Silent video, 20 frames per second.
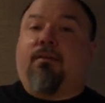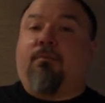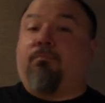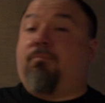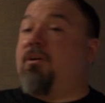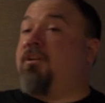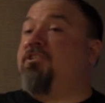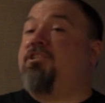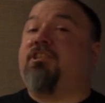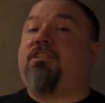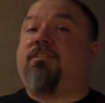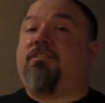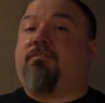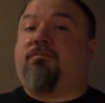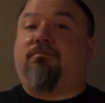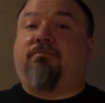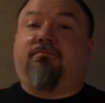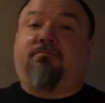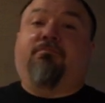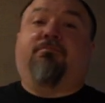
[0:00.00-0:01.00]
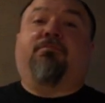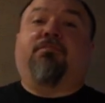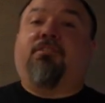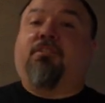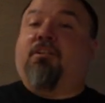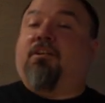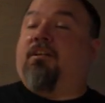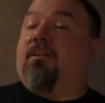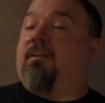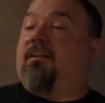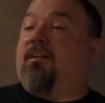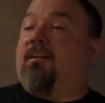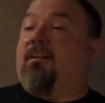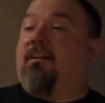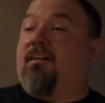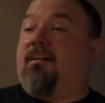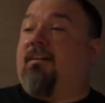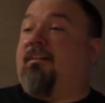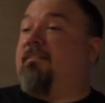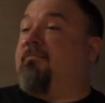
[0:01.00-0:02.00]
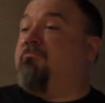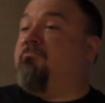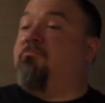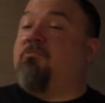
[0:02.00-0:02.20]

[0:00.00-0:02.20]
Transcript: Budget, uh,